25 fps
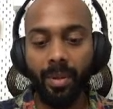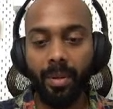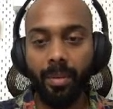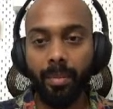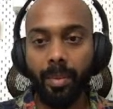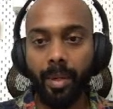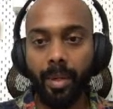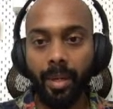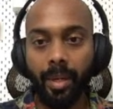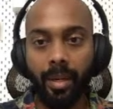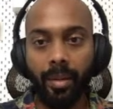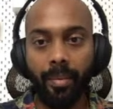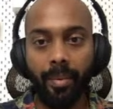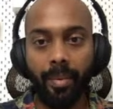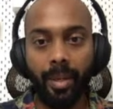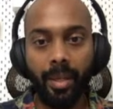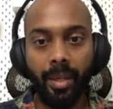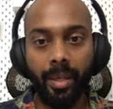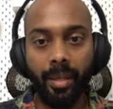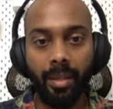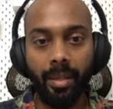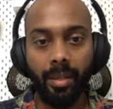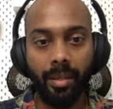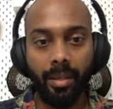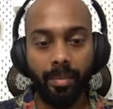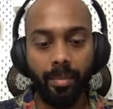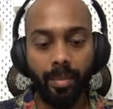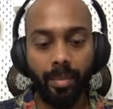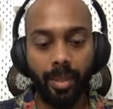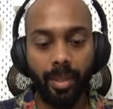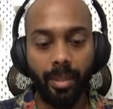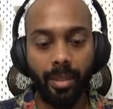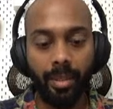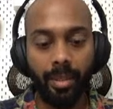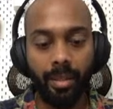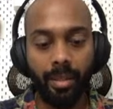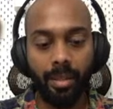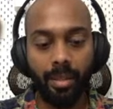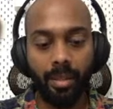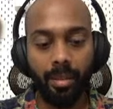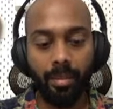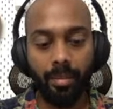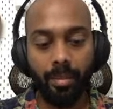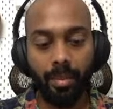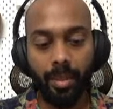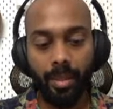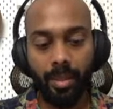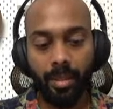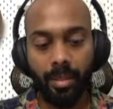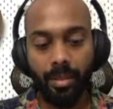But anyway, let me
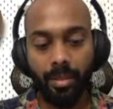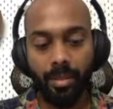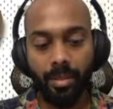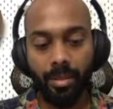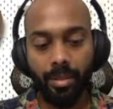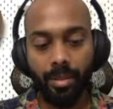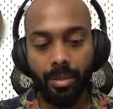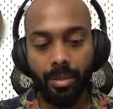come on.